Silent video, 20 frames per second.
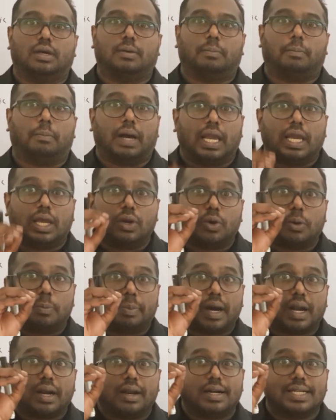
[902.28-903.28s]
Minute
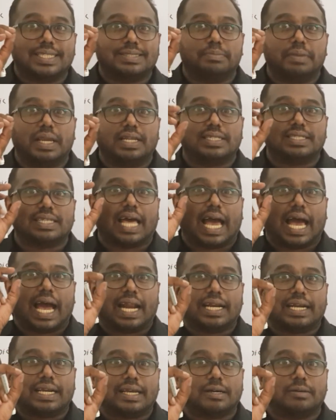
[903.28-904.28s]
particles means
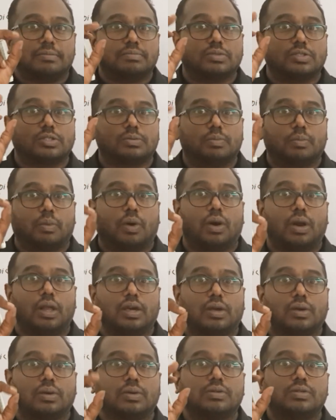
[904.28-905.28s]
atoms,
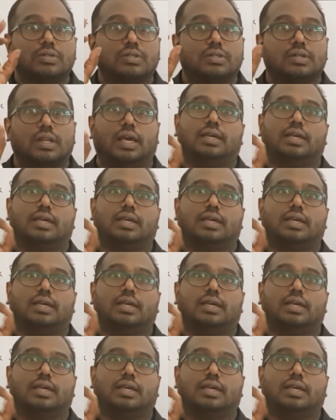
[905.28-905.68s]
molecules.